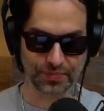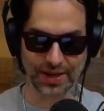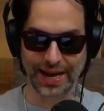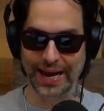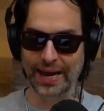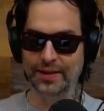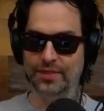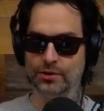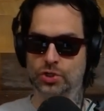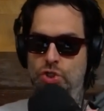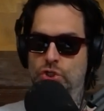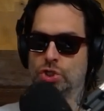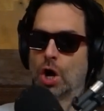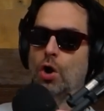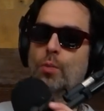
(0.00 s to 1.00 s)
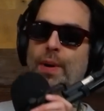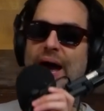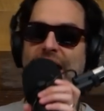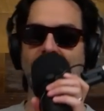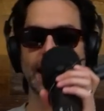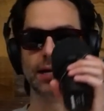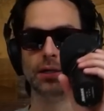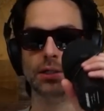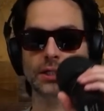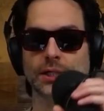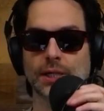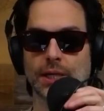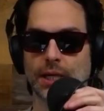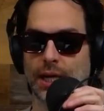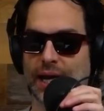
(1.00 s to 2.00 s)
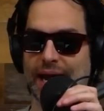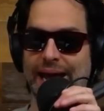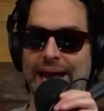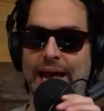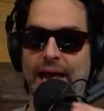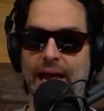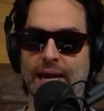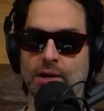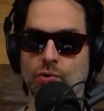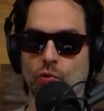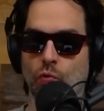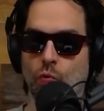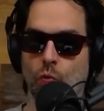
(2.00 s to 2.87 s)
And they're so bad and